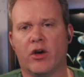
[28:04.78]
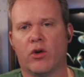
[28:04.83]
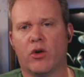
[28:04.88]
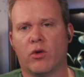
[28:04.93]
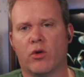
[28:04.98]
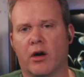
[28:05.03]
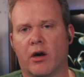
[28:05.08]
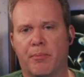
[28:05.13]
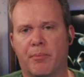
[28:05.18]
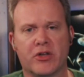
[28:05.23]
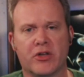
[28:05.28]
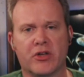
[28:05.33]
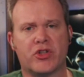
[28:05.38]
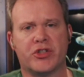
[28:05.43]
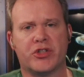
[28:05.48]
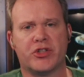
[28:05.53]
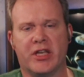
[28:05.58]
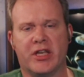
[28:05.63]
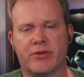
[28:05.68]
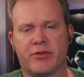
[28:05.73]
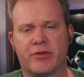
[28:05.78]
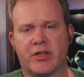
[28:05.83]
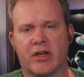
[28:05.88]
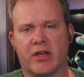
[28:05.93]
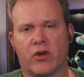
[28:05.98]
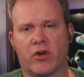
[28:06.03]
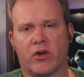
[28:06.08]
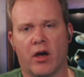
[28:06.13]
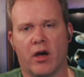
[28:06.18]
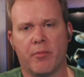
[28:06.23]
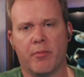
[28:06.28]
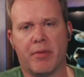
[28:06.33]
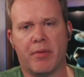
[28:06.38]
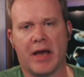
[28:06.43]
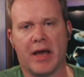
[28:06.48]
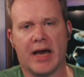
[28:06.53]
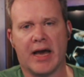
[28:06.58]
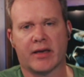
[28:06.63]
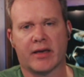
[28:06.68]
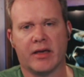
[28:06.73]
a bunch of teams that have gone
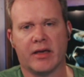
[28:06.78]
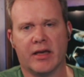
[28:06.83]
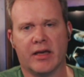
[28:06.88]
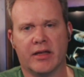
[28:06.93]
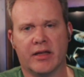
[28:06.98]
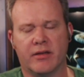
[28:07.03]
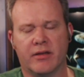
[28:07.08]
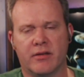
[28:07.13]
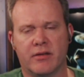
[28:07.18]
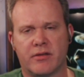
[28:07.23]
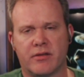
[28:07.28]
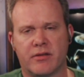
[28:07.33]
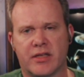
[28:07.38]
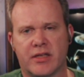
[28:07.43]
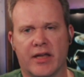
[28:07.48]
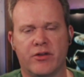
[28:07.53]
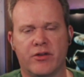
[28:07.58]
back and said,